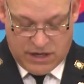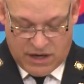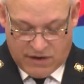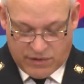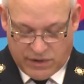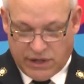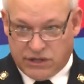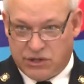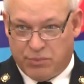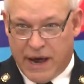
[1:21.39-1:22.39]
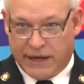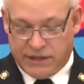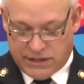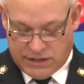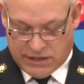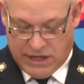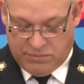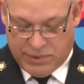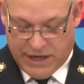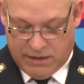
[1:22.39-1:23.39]
Everyone needs to practice an
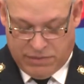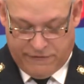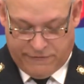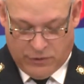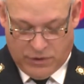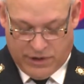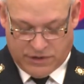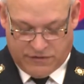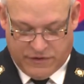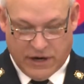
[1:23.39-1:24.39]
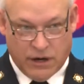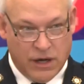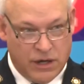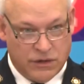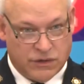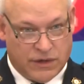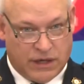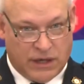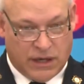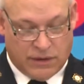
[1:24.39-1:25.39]
escape plan before there's a fire so they
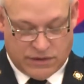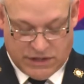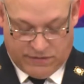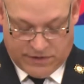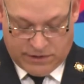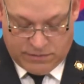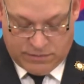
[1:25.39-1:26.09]
can get out safely.